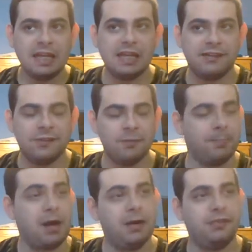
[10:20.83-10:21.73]
in
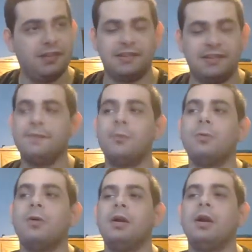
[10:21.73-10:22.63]
Super Mario
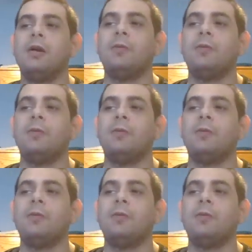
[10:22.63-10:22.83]
64,